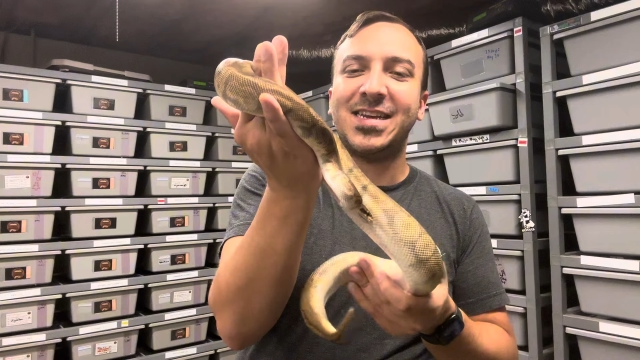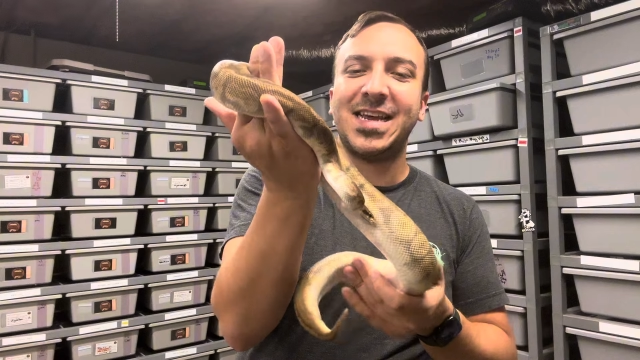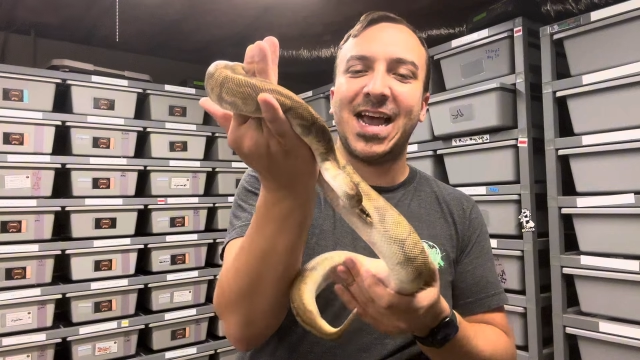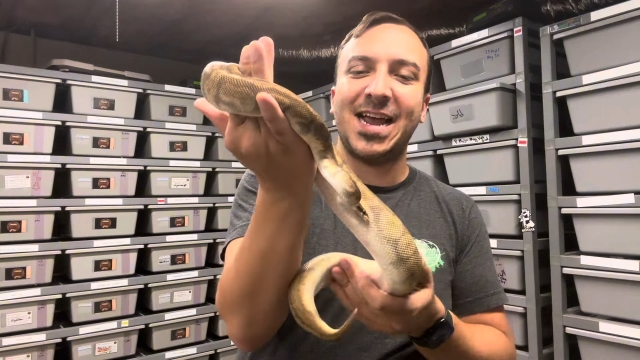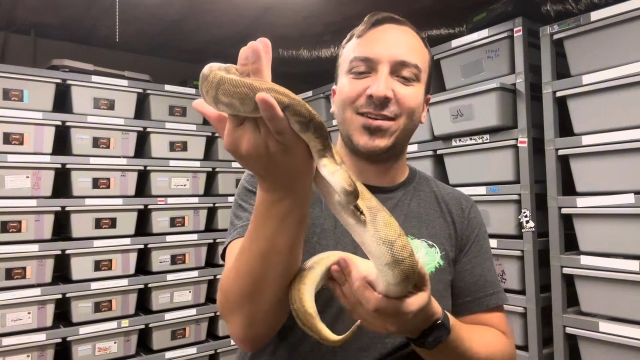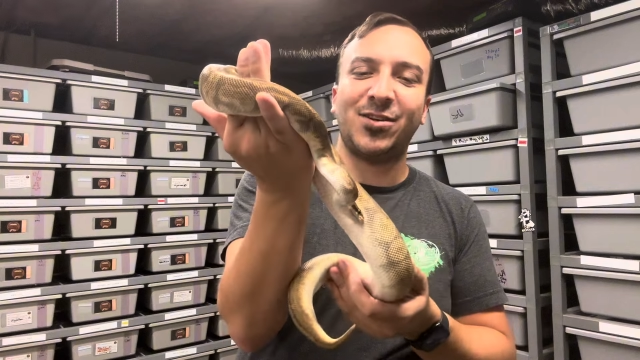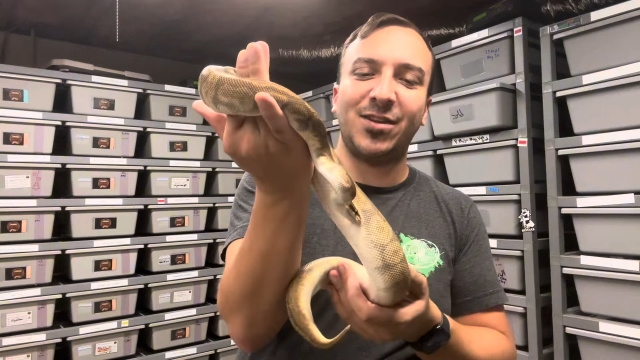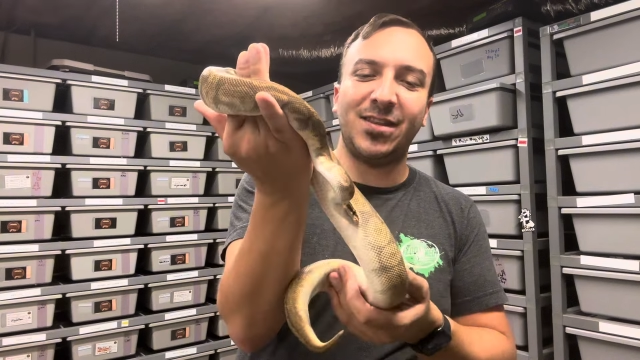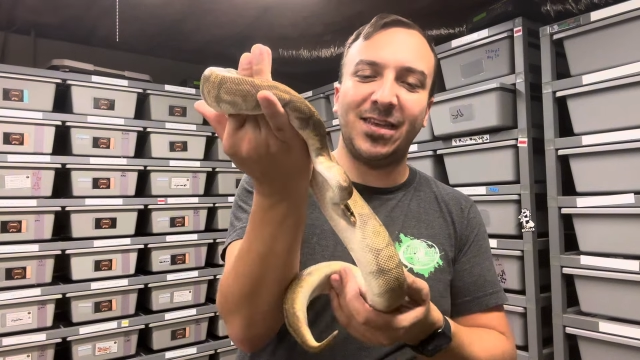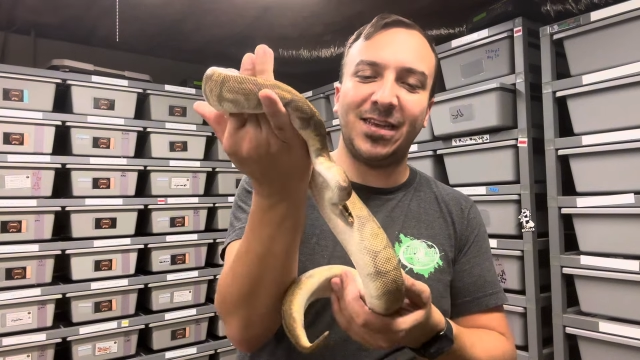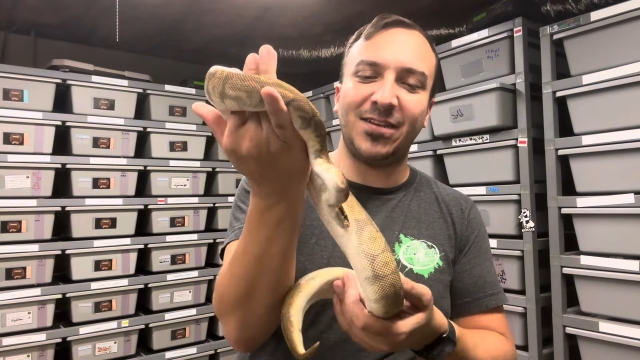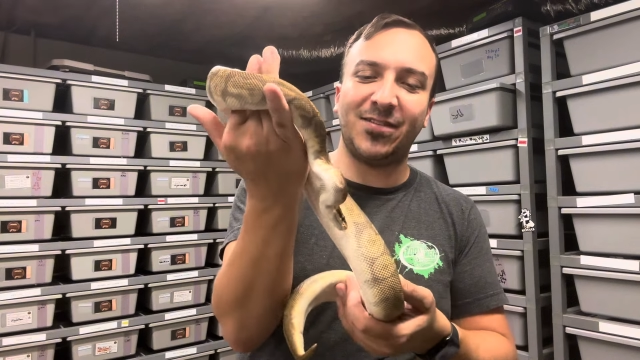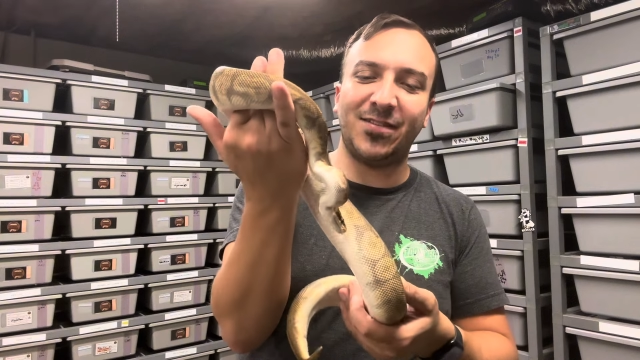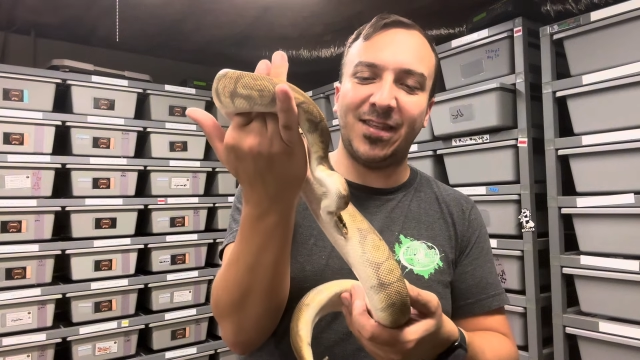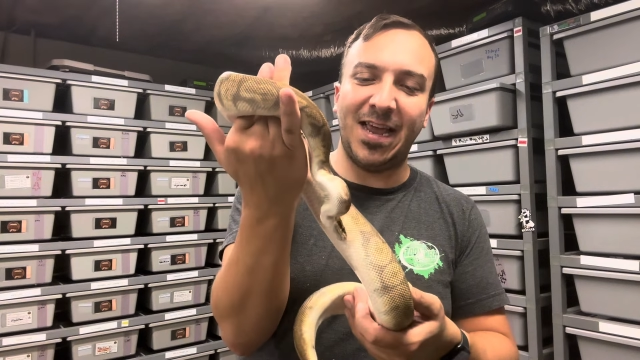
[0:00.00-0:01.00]
attached to
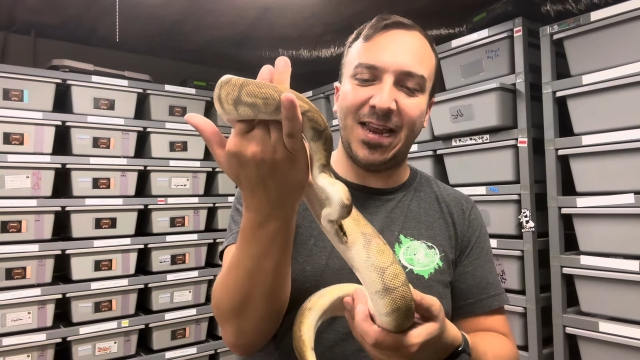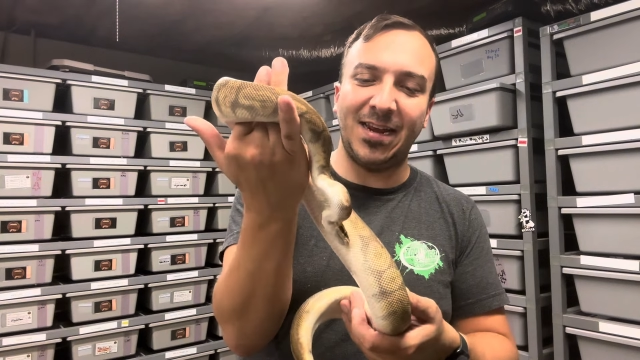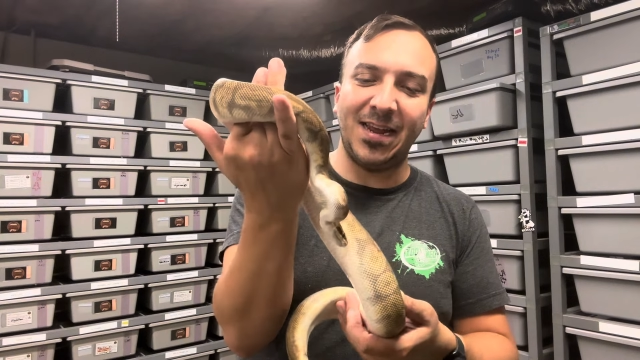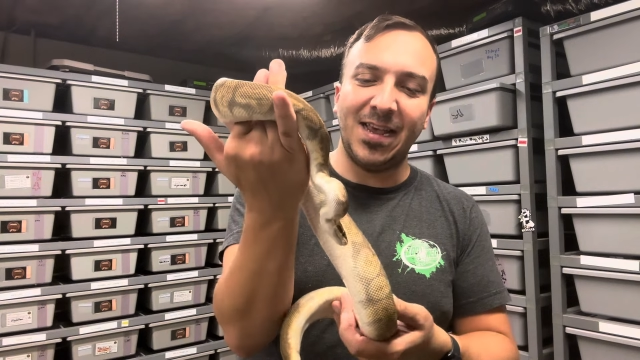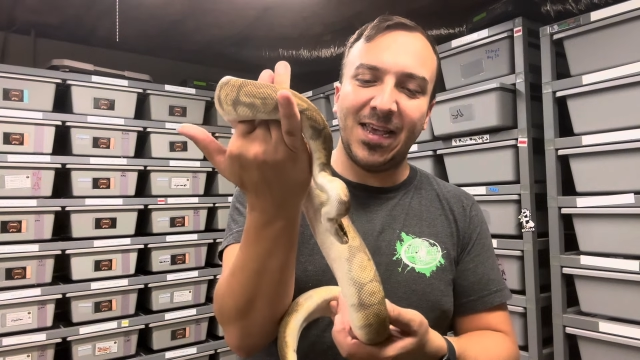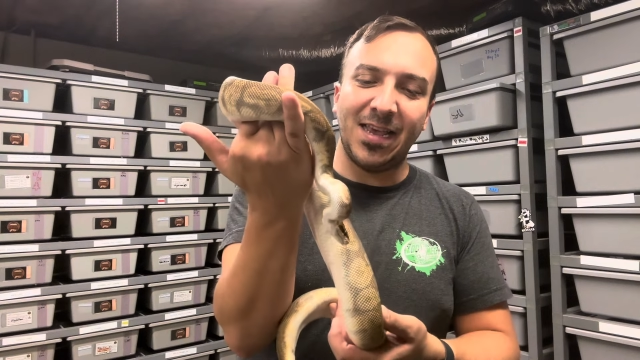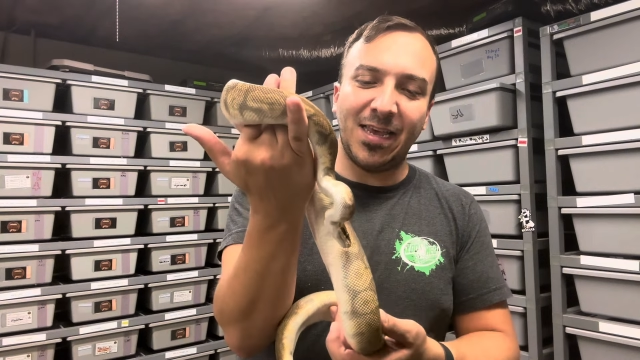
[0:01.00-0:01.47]
this that,